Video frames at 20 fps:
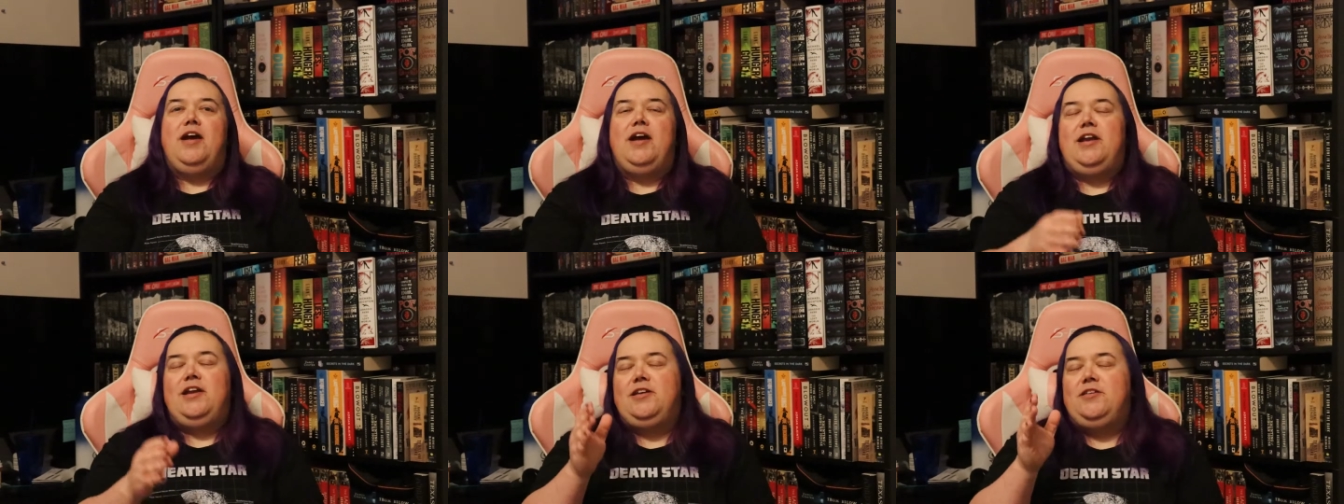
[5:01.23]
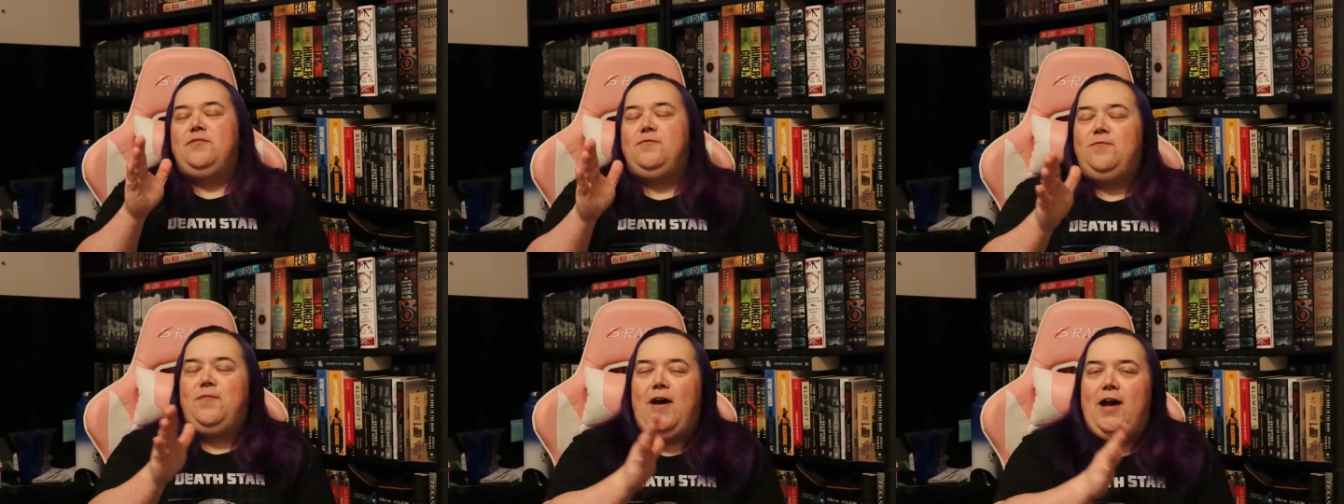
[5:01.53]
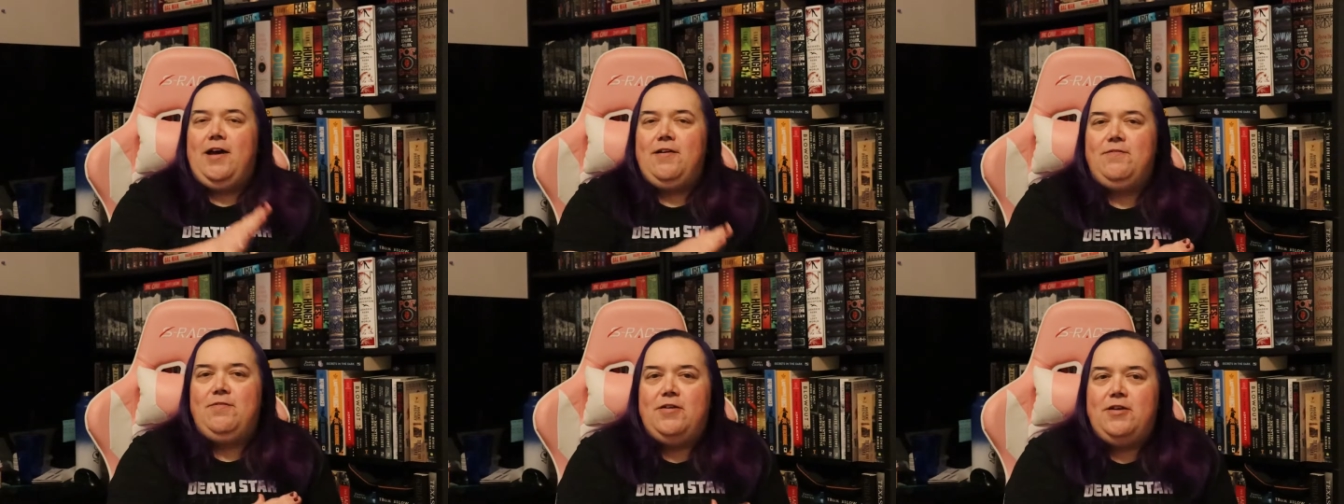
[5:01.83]
and it's
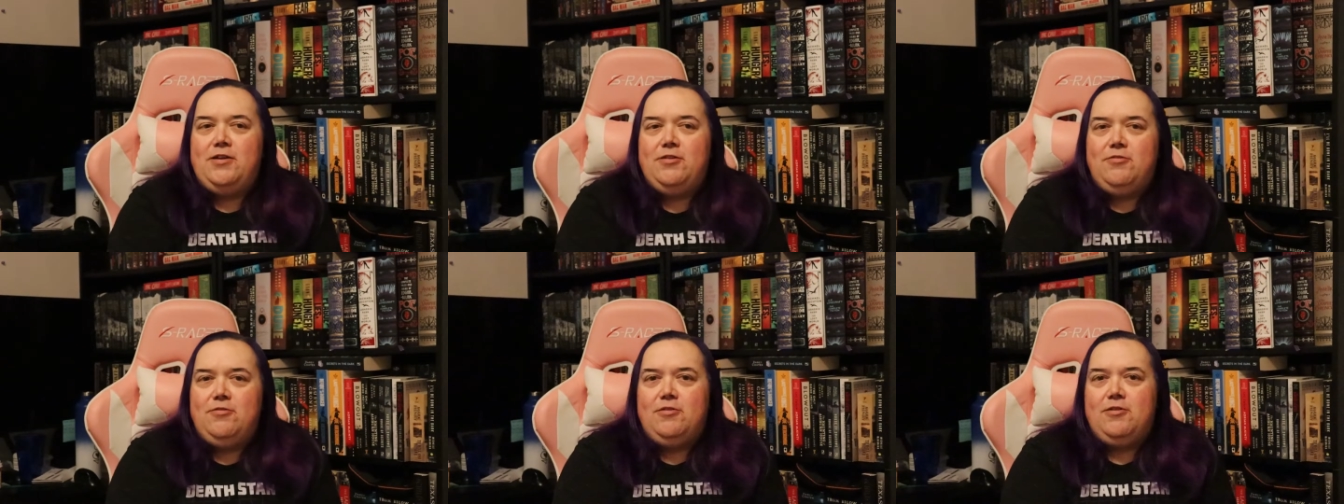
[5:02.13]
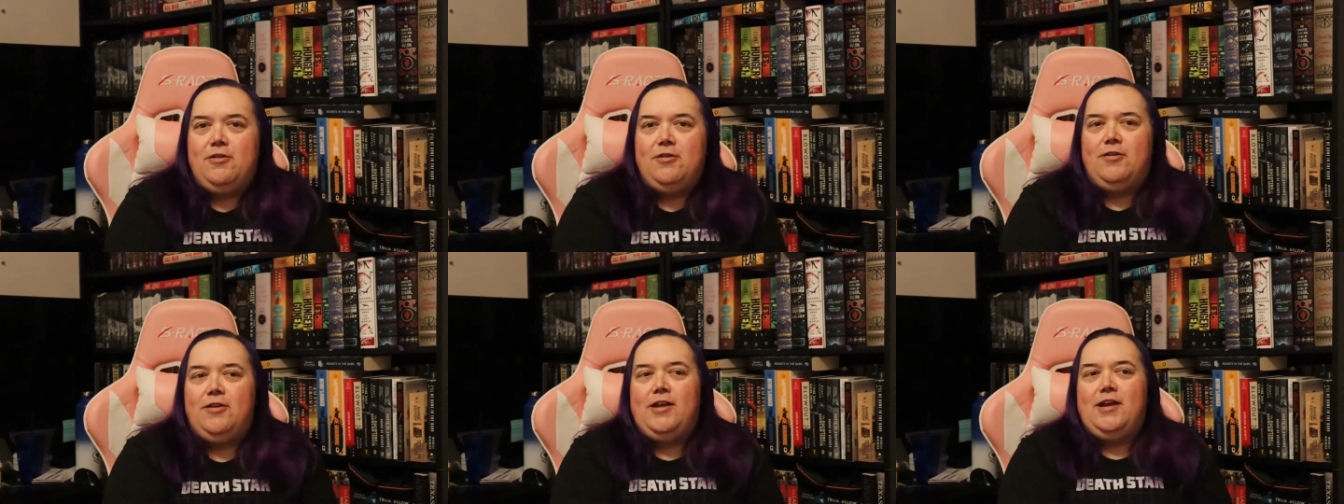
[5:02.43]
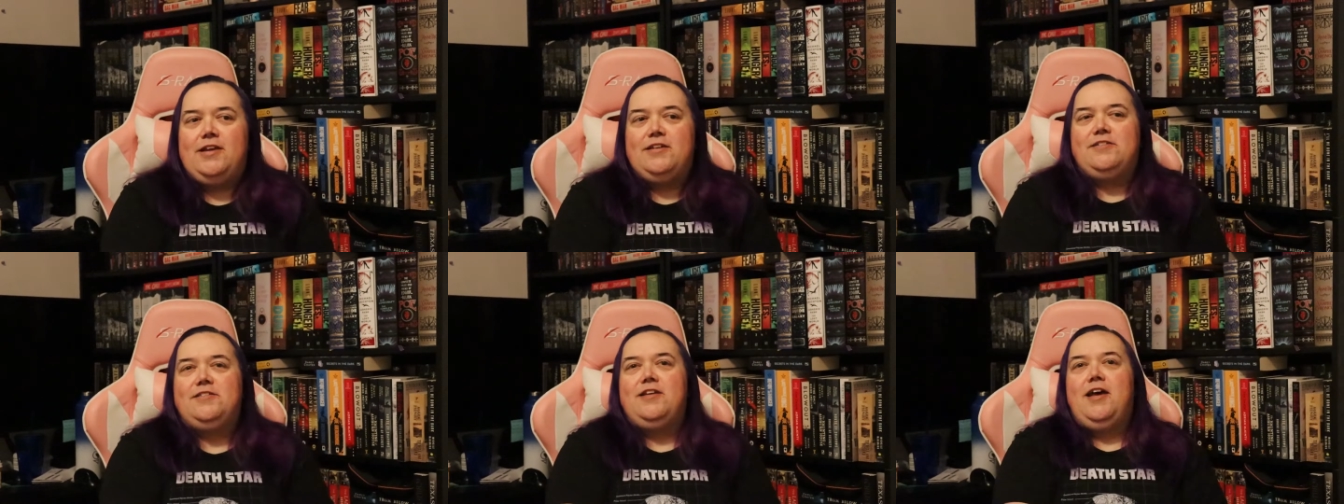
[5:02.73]
500 or
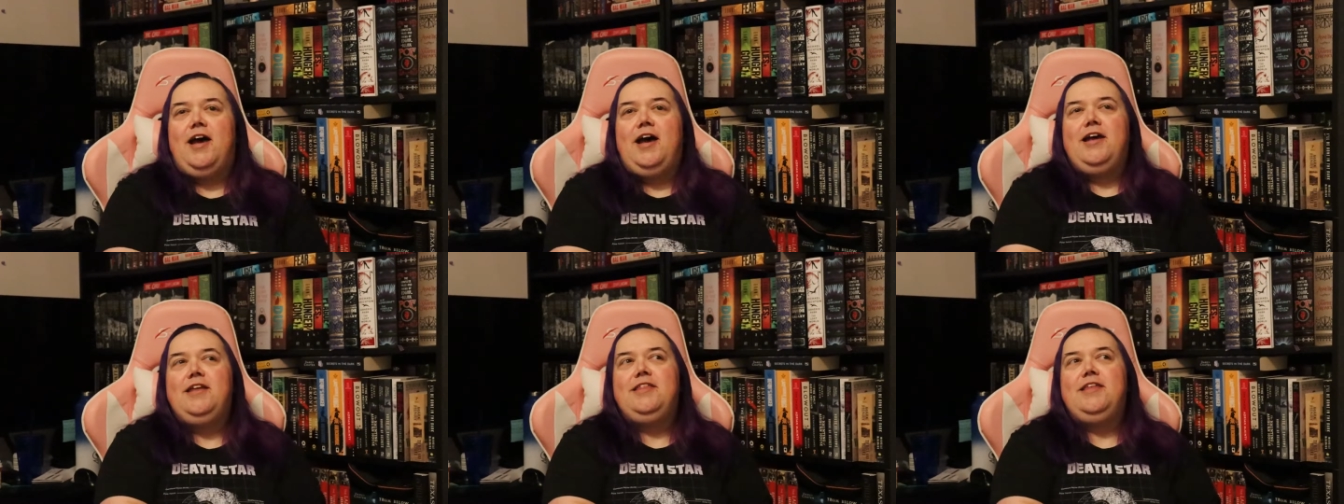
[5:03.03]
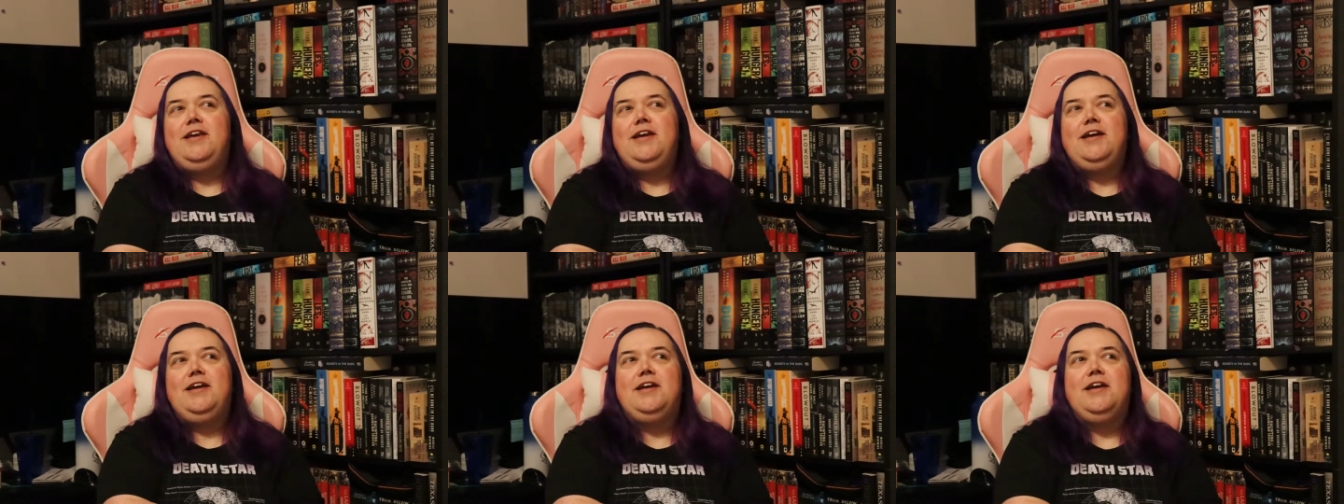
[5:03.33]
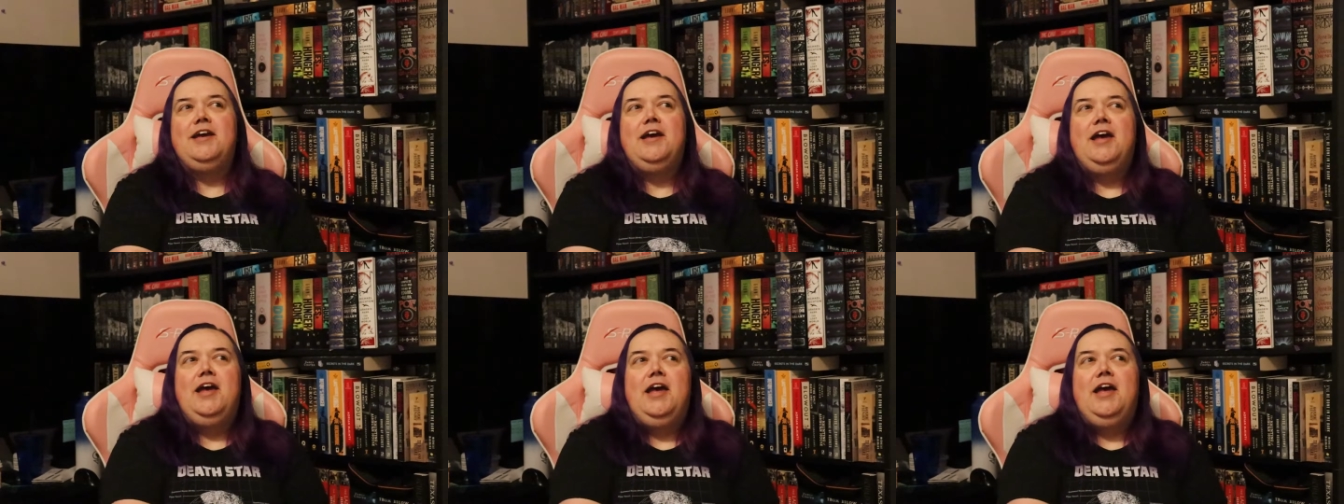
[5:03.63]
less. I think